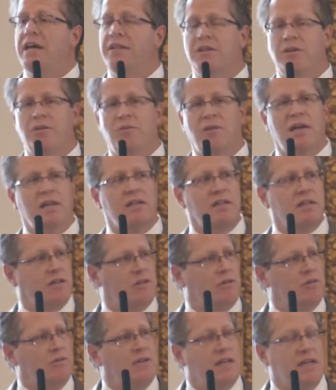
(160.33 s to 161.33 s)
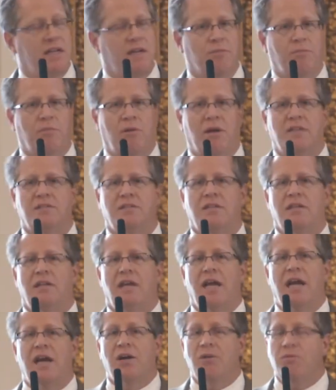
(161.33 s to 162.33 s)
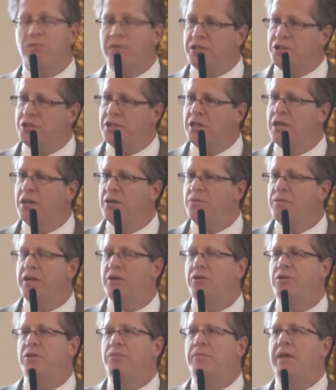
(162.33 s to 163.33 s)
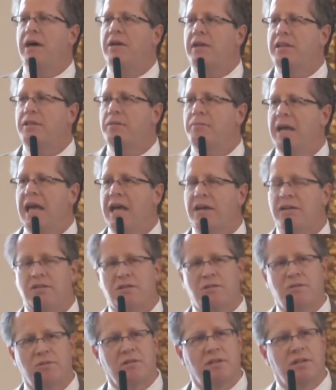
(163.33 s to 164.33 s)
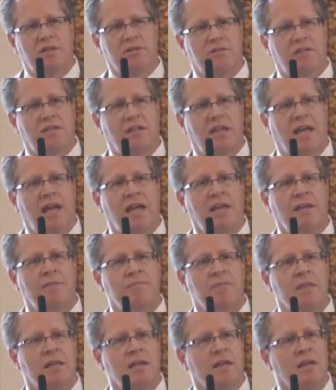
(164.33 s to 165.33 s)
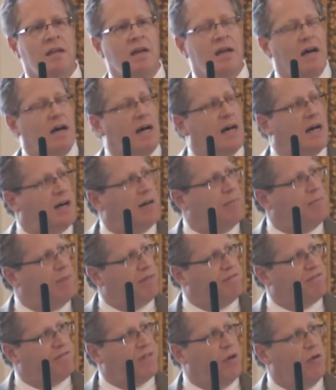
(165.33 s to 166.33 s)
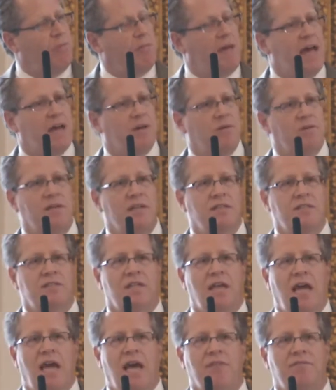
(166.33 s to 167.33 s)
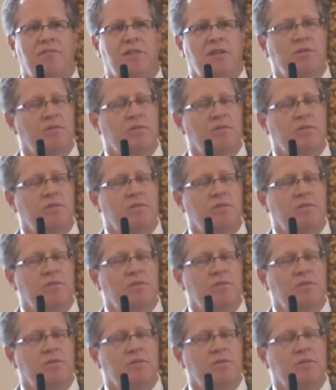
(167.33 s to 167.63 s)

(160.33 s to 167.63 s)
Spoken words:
on the grid, including compressed air, which we heard about on the panel earlier today. But flow batteries have the